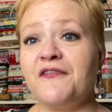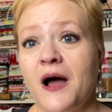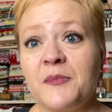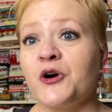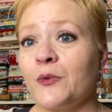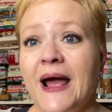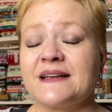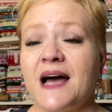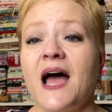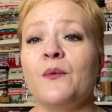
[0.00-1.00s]
if I'm
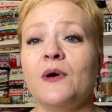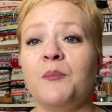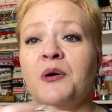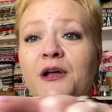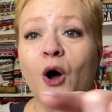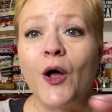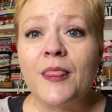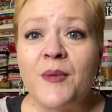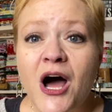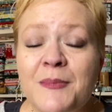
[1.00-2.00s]
correct, I will put on
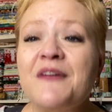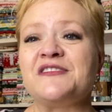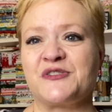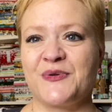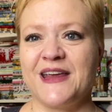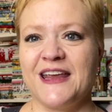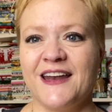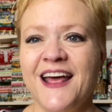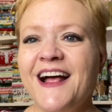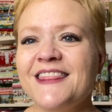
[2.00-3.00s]
the bottom of the
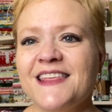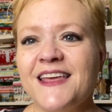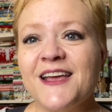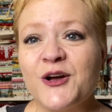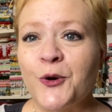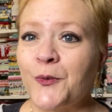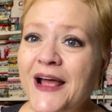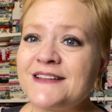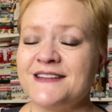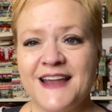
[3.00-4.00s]
screen the
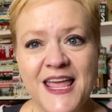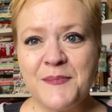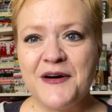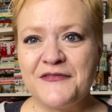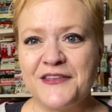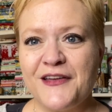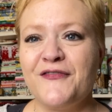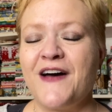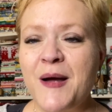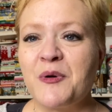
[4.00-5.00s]
correct name of the
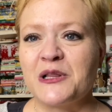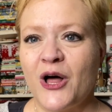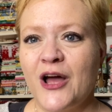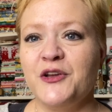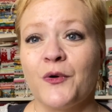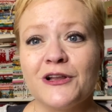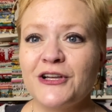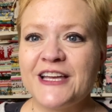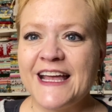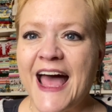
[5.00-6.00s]
fabric line you are
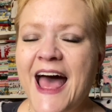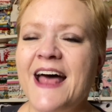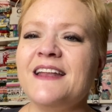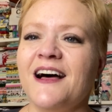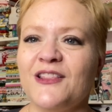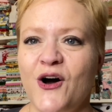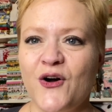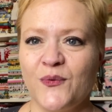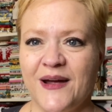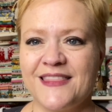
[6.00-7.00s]
looking at,
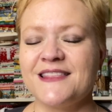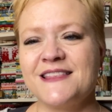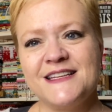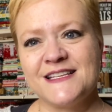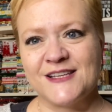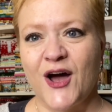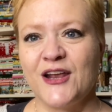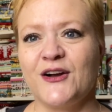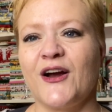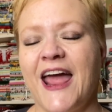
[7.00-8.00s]
along with the
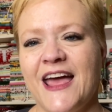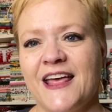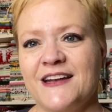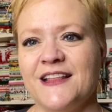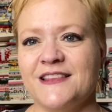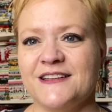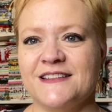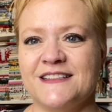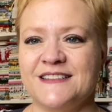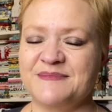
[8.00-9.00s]
designer and
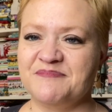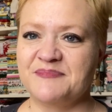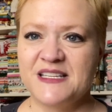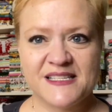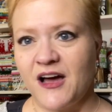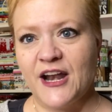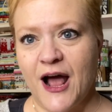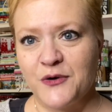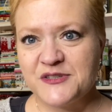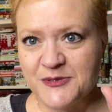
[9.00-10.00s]
the design
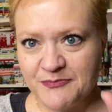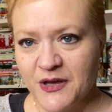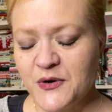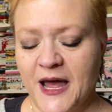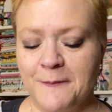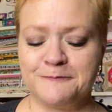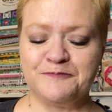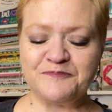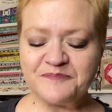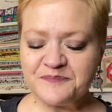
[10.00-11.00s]
house. Okay.
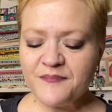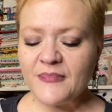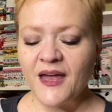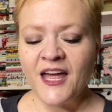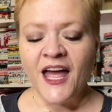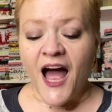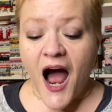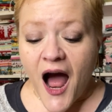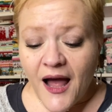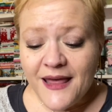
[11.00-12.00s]

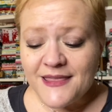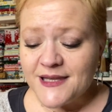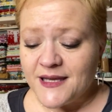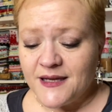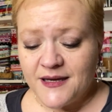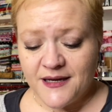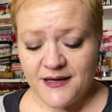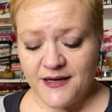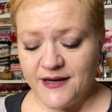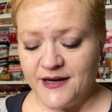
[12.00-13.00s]
I think